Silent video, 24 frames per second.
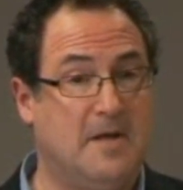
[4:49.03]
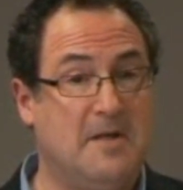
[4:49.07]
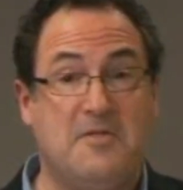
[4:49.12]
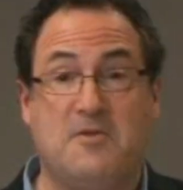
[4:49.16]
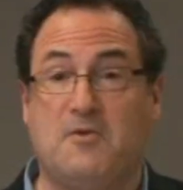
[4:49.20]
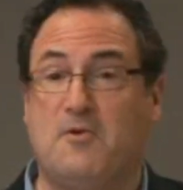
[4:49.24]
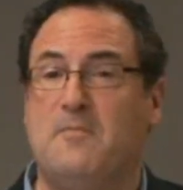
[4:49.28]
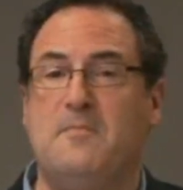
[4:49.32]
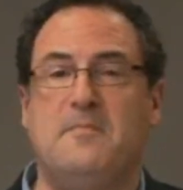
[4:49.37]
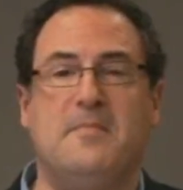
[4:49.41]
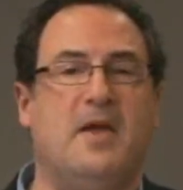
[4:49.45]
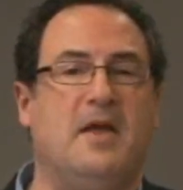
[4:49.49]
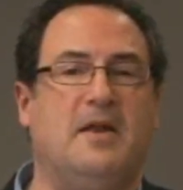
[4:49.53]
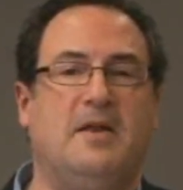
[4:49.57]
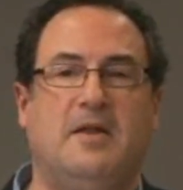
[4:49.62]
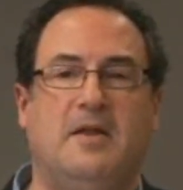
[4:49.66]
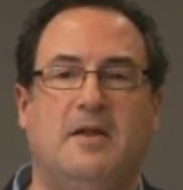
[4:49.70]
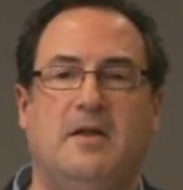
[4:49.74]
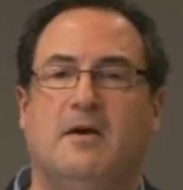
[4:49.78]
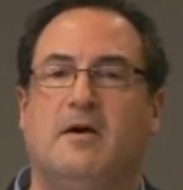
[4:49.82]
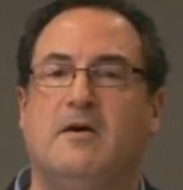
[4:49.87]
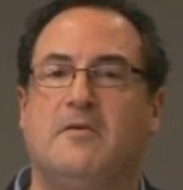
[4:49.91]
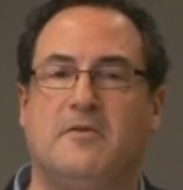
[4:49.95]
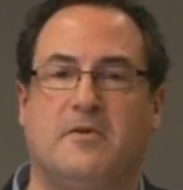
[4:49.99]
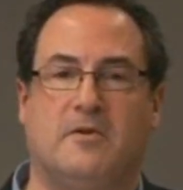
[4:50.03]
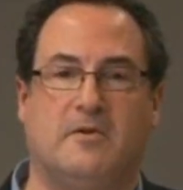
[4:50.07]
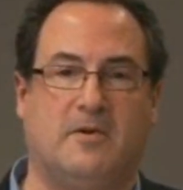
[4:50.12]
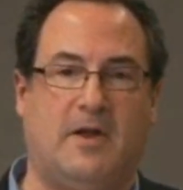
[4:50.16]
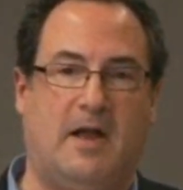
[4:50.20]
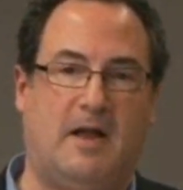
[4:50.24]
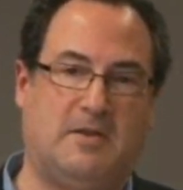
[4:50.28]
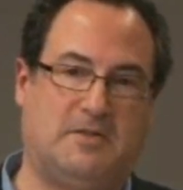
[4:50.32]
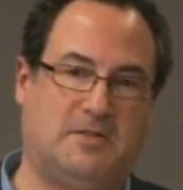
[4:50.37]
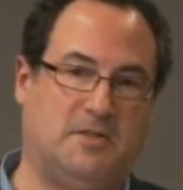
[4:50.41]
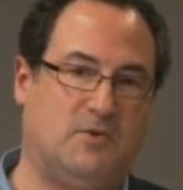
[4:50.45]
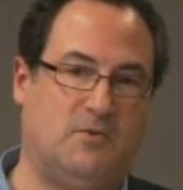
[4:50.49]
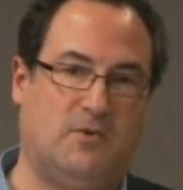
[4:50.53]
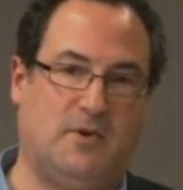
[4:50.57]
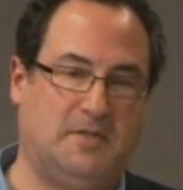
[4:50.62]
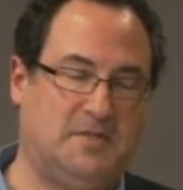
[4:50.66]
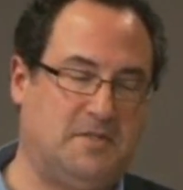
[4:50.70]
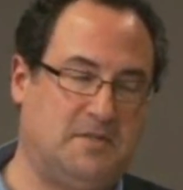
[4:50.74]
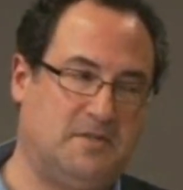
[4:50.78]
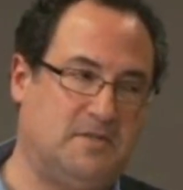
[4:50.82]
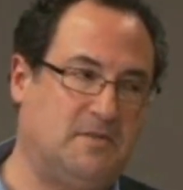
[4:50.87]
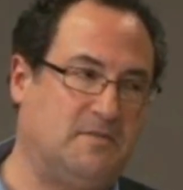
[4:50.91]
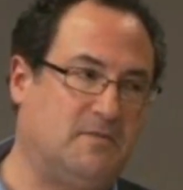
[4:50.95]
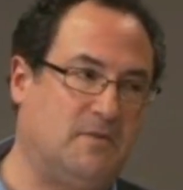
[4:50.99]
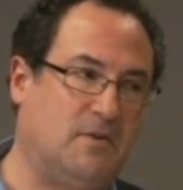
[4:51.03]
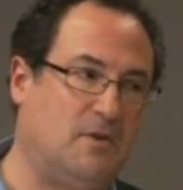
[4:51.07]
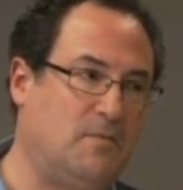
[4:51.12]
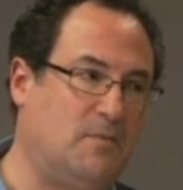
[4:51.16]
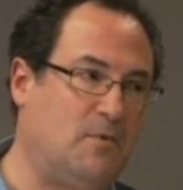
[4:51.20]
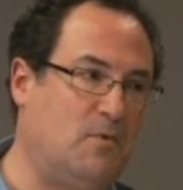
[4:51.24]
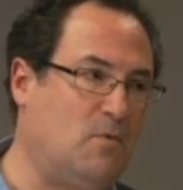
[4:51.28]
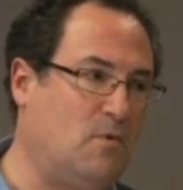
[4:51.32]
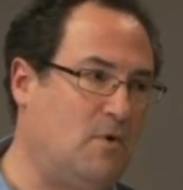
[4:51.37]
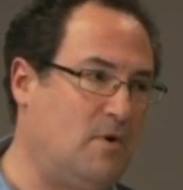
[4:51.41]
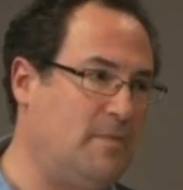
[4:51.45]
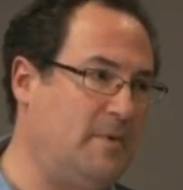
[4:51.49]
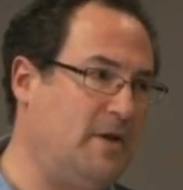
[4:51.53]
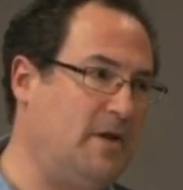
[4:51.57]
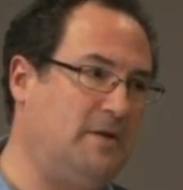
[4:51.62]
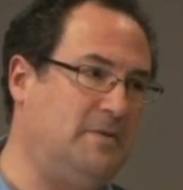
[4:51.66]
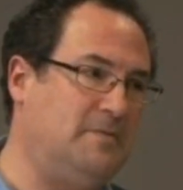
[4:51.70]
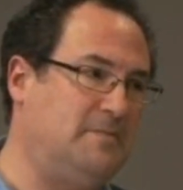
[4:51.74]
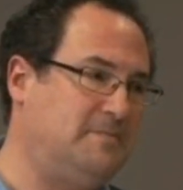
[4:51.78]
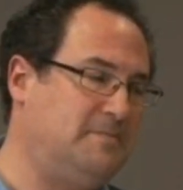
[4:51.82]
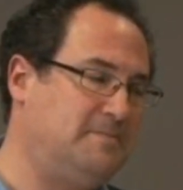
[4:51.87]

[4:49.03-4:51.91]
There are many other consequences of global warming.